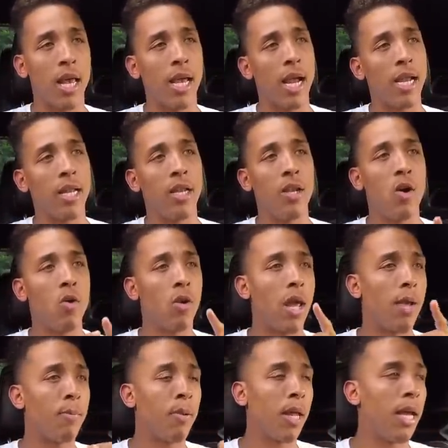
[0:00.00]
Like I didn't know
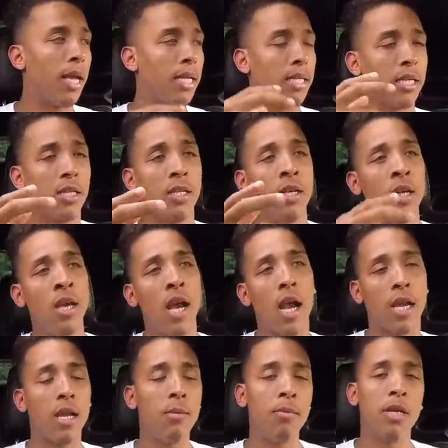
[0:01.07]
like plays and
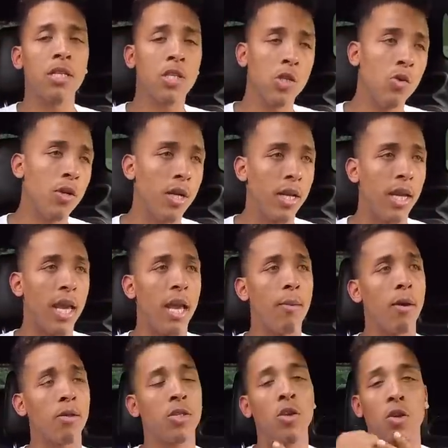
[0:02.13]
I couldn't be a student of the
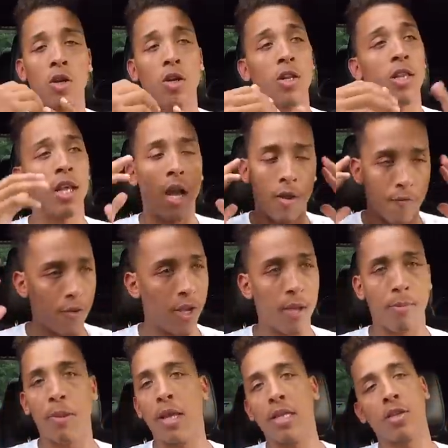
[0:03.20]
game. I was still learning things. I would
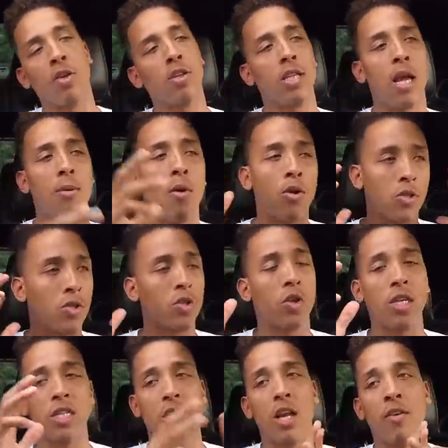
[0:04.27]
forget plays all the time, all sorts of
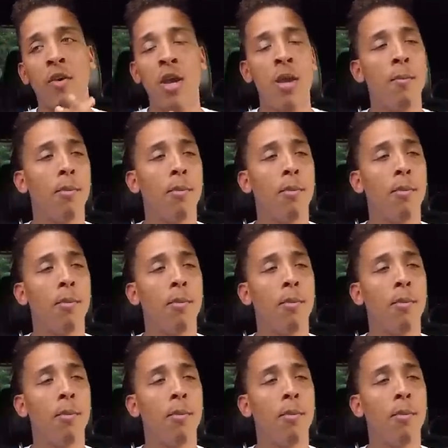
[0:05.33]
crazy stuff.